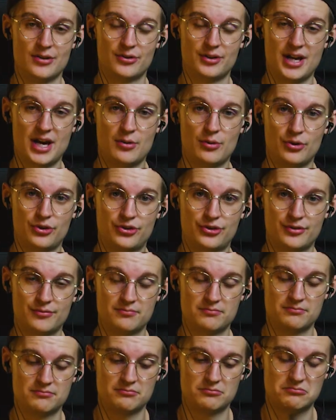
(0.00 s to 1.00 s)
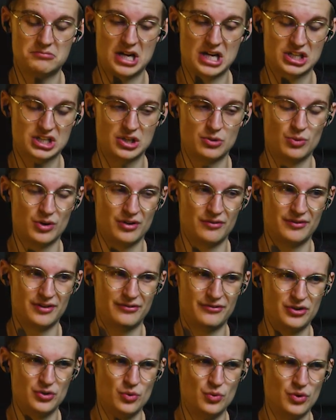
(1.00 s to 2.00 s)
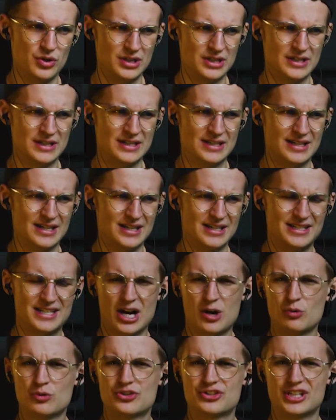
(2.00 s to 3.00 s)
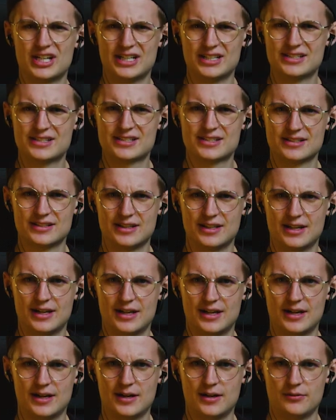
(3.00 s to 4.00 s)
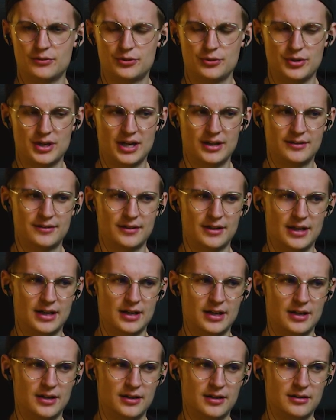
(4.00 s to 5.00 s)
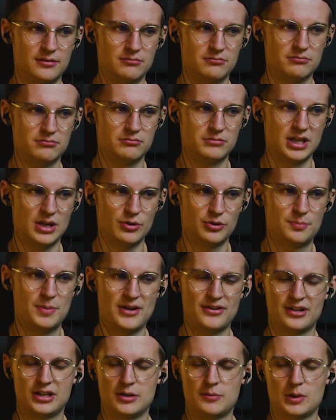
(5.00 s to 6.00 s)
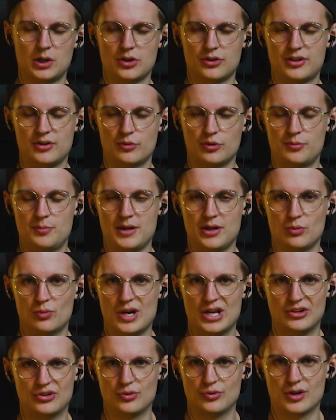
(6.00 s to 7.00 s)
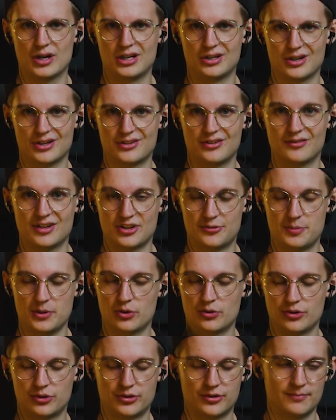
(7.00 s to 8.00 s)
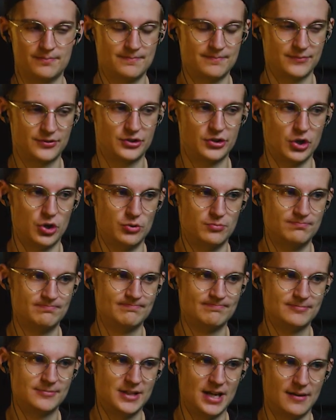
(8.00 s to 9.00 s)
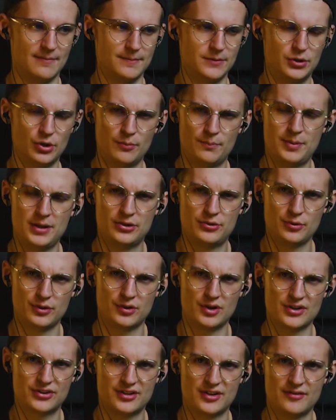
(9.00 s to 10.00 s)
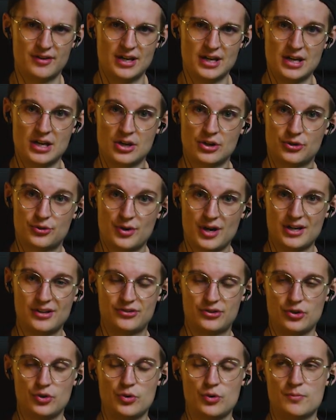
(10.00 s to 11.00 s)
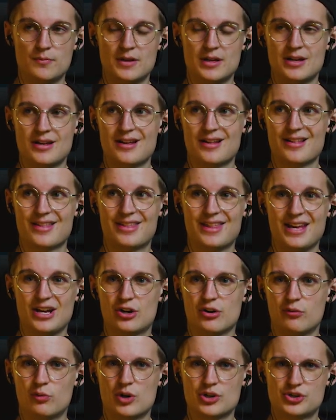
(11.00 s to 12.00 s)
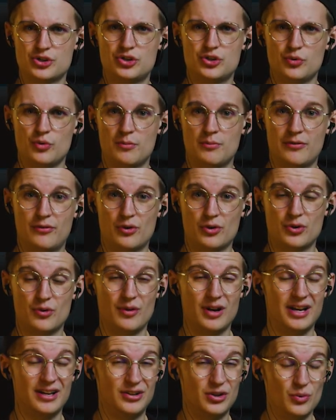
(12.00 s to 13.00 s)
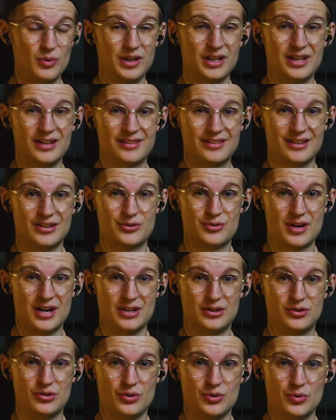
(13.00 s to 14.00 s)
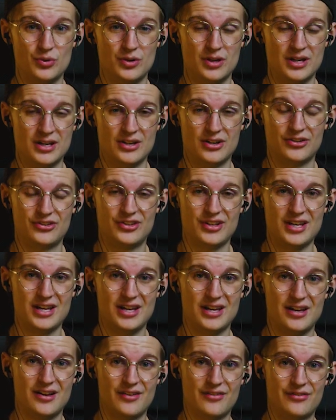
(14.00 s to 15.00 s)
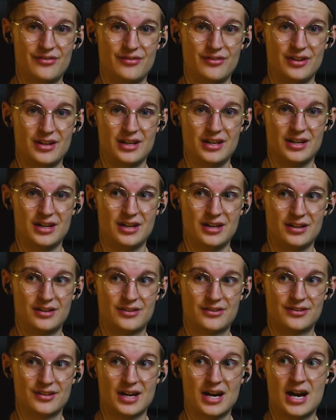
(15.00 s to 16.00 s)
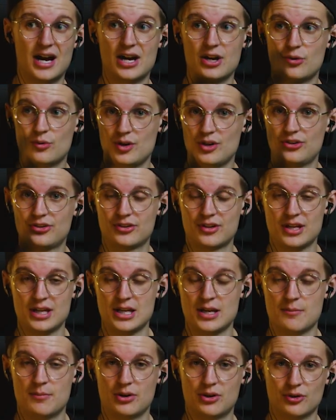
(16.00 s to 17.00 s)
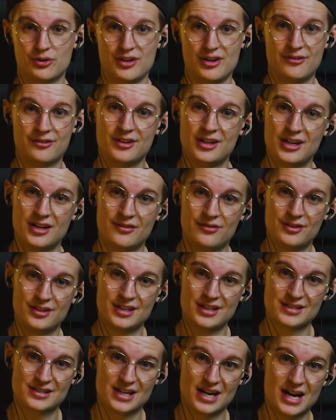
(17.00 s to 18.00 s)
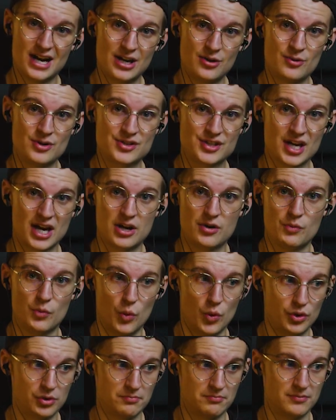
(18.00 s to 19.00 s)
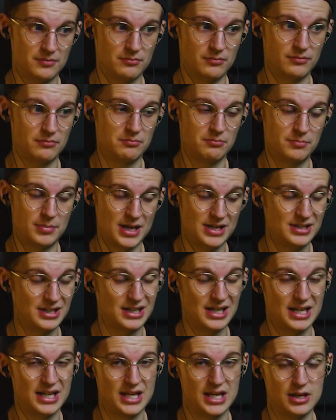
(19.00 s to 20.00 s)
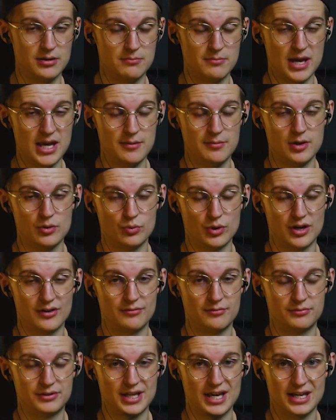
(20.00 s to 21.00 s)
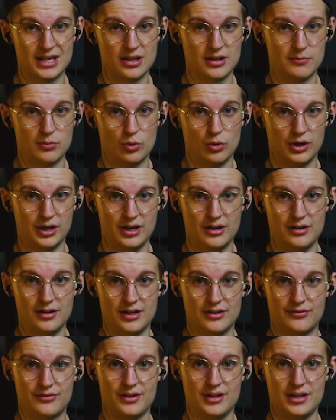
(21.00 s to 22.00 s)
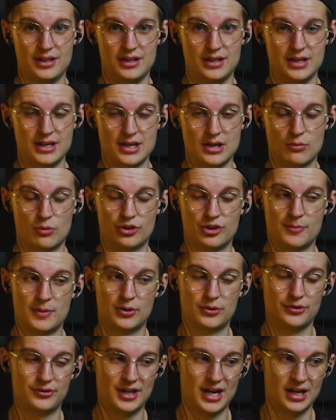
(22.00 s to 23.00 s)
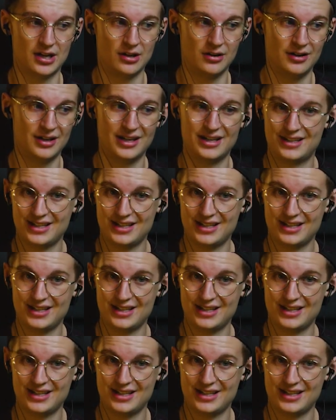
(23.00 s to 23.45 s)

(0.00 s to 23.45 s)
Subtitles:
So that was actually one of the few downsides to that, and that was basically because he was being way too aggressive, let's be honest. So yeah, don't be too aggressive. Try to think of what you're doing before you're really doing it, and try to see if it's a high risk. Because if it is a high risk, high reward, basically he maybe would have taken the ball here if he was about to tackle. He